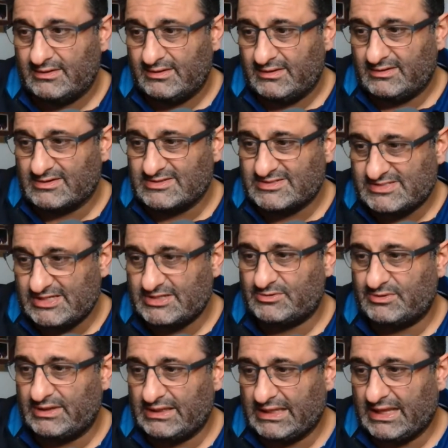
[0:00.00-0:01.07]

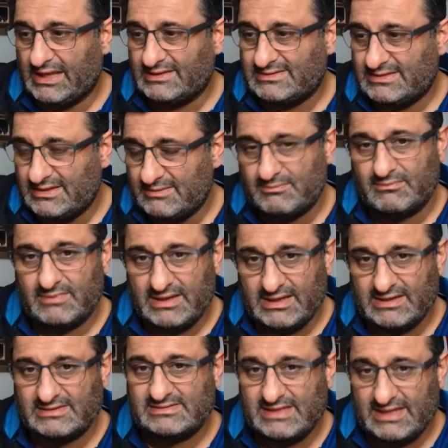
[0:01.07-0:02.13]
considering that Tim
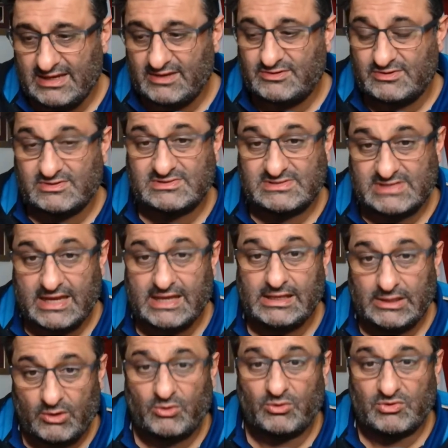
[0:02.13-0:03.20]
is here to stay
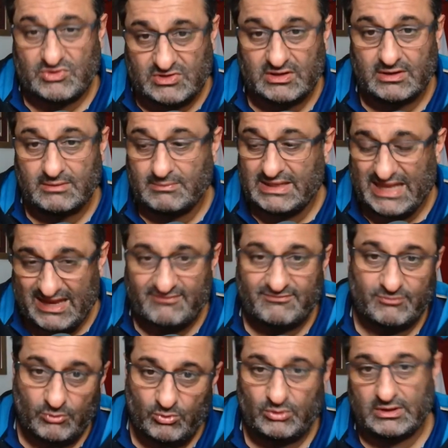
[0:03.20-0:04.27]
long term and have
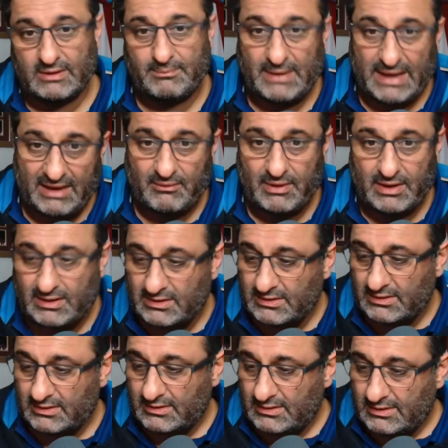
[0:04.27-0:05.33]
all the power,
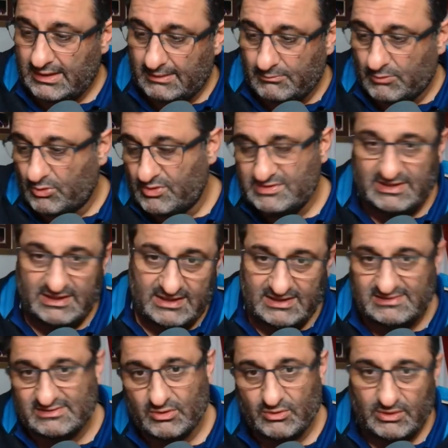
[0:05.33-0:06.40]
and Moisey is
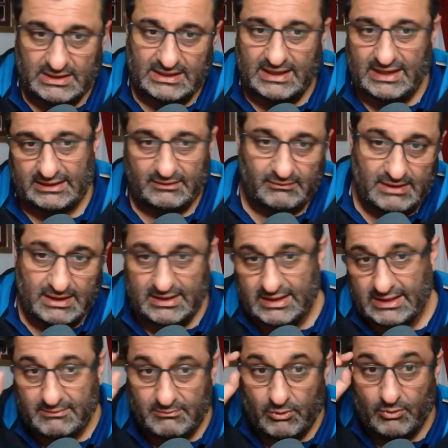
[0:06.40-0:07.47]
not going to hang around
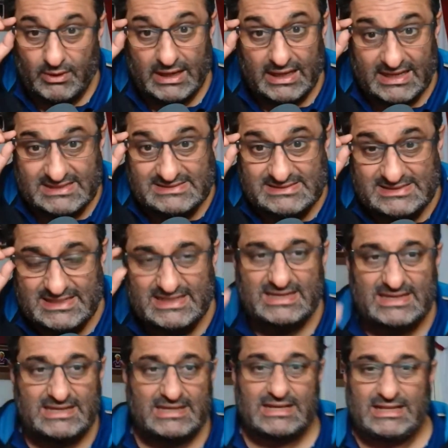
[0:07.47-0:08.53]
anymore. And let's see
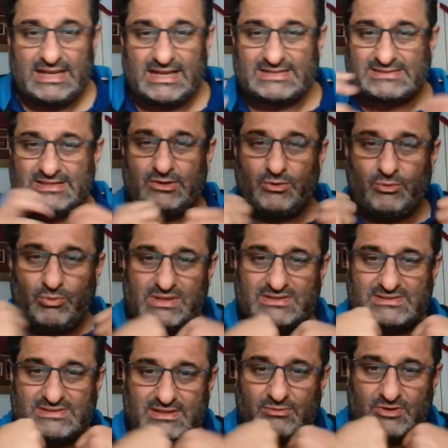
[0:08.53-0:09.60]
who
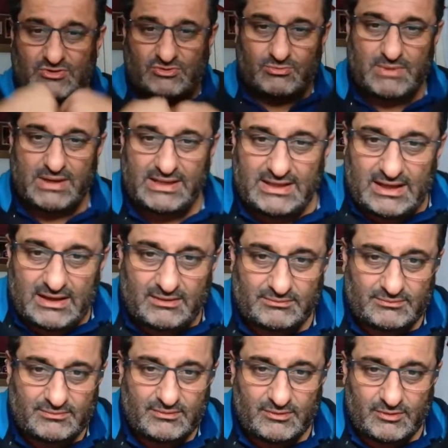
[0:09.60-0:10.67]
wins the WrestleMania,
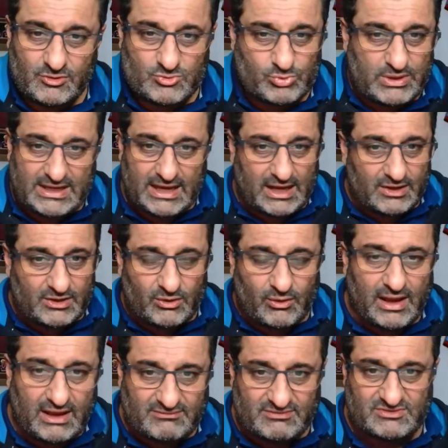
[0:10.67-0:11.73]
because we cannot
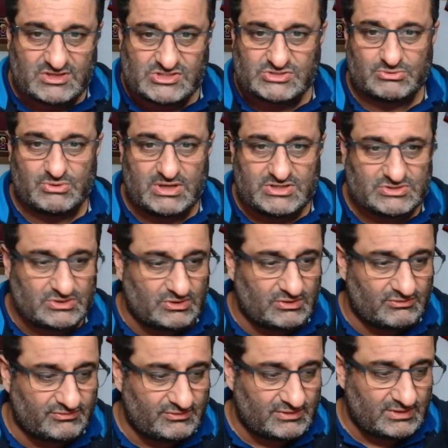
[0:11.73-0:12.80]
have a situation
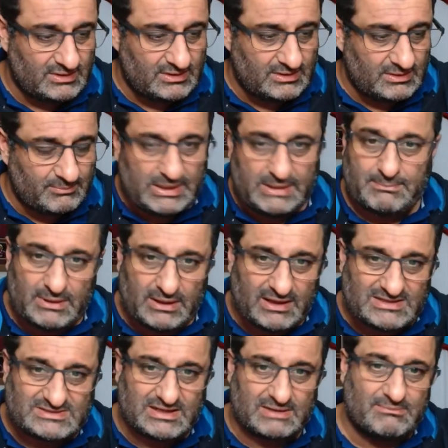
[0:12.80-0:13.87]
of people like
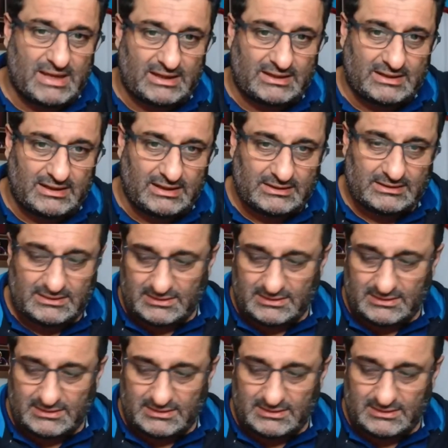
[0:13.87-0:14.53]
Skamaka,